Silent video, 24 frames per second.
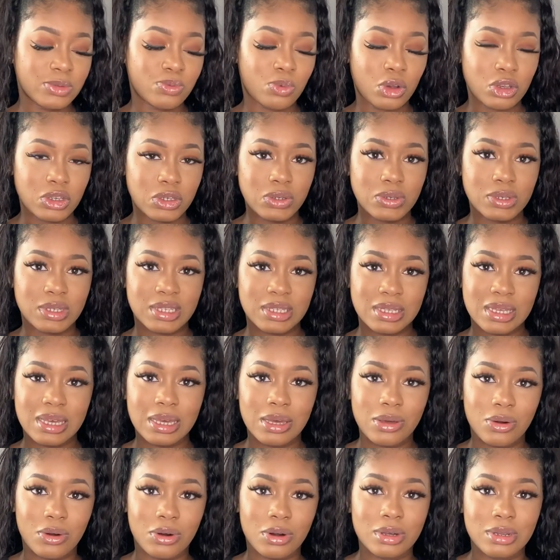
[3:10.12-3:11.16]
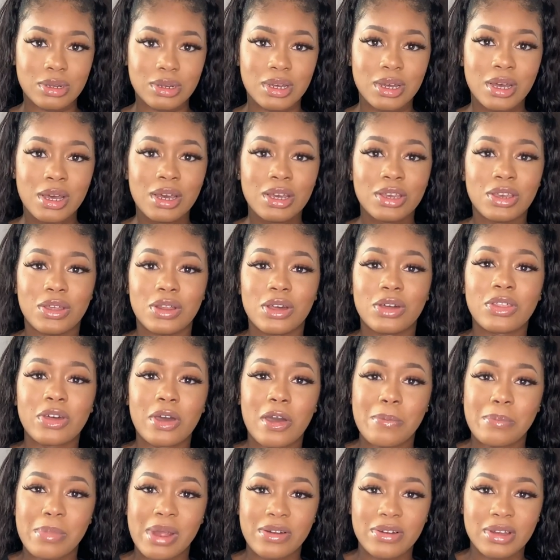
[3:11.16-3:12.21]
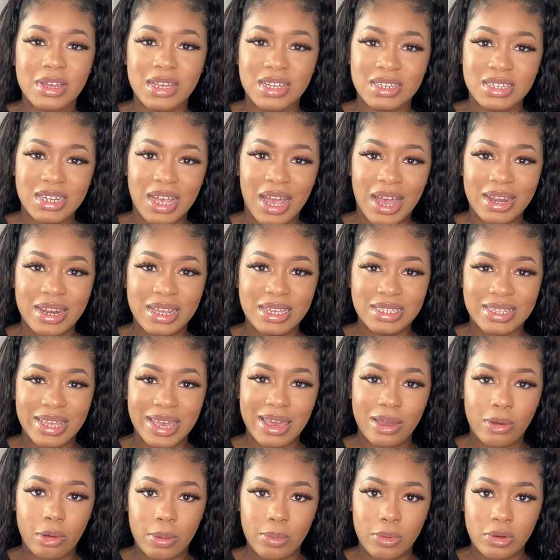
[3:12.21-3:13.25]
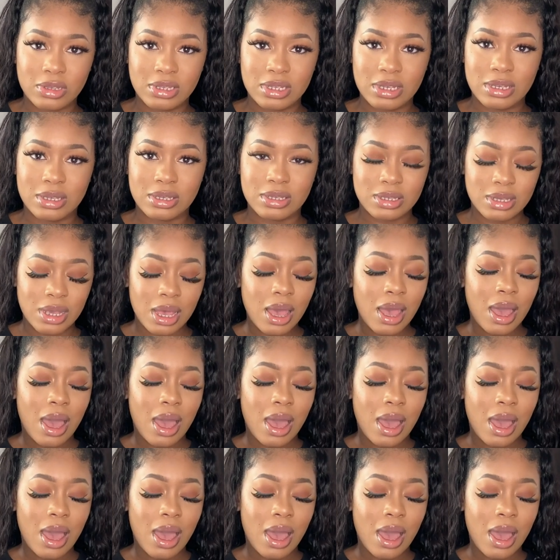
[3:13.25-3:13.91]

is what you see on, you know, the American Chinese takeaway boxes.